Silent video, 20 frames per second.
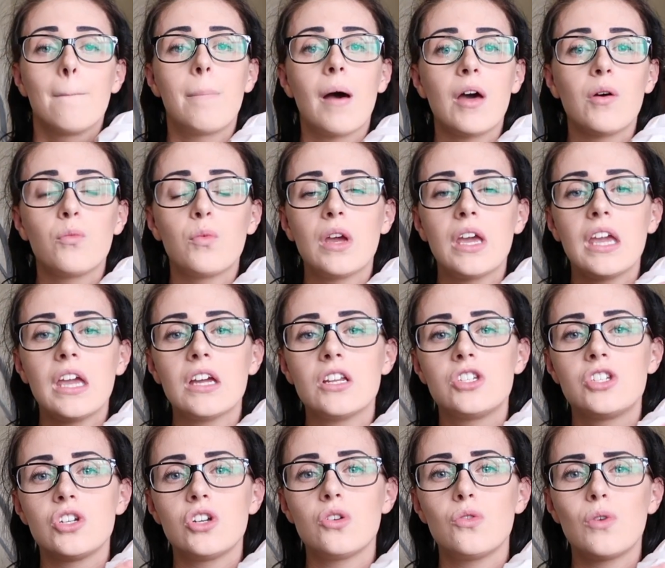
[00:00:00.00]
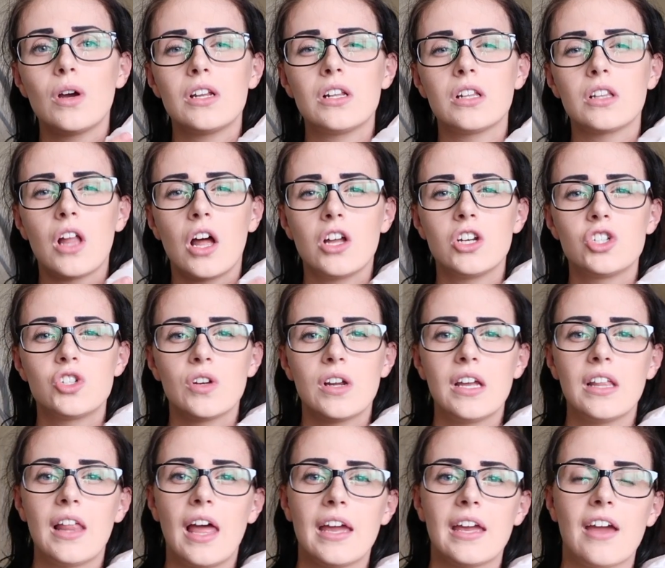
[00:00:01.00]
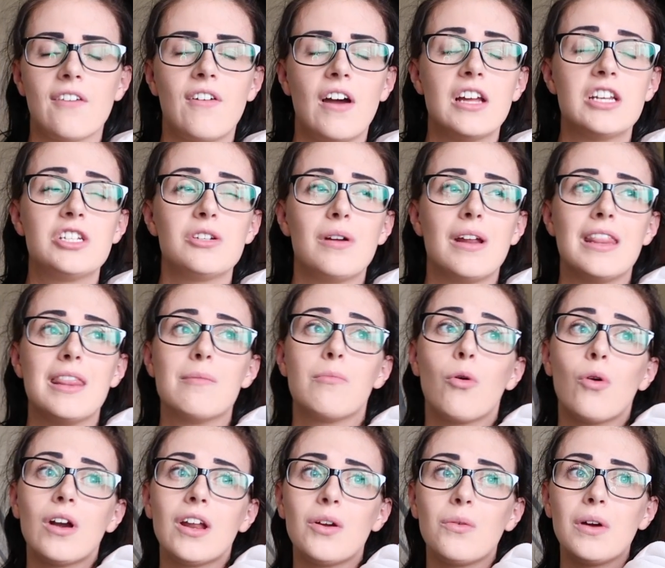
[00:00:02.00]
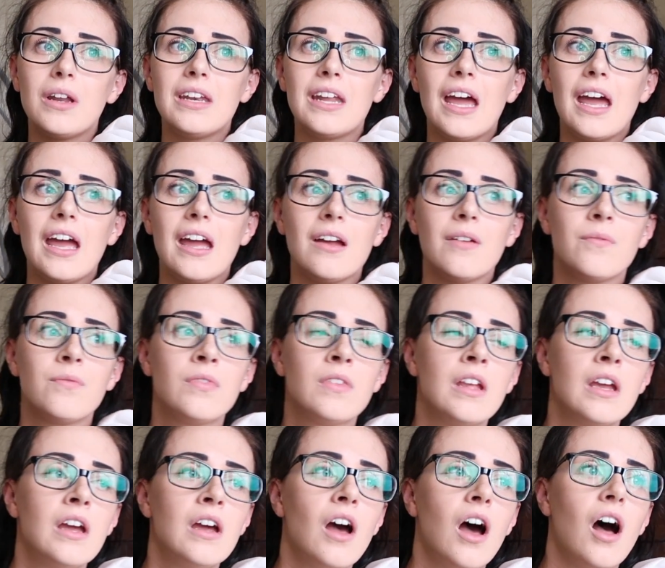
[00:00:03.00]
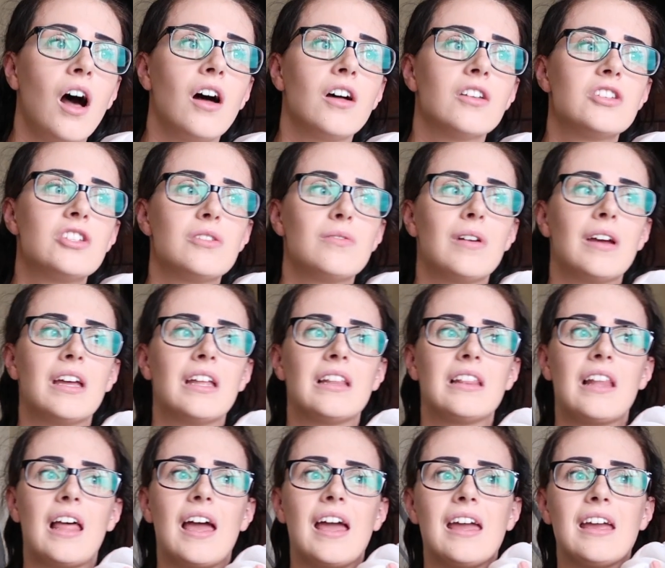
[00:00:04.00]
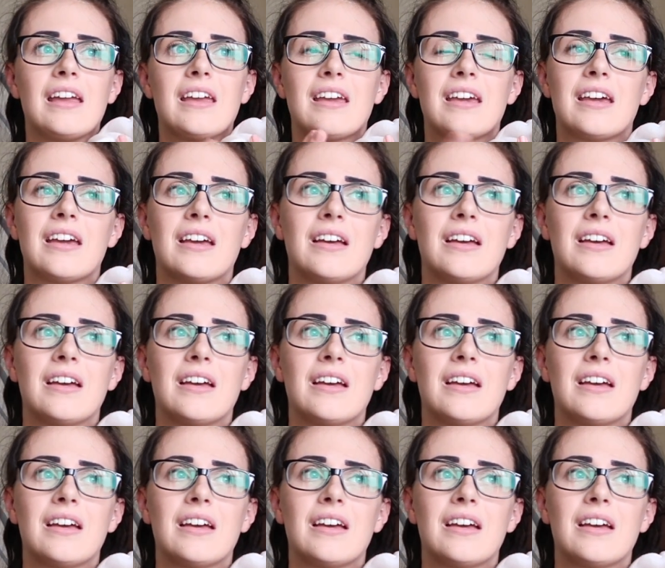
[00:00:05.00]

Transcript: But we do laundry, like if I do it in the morning one day, I'll do it like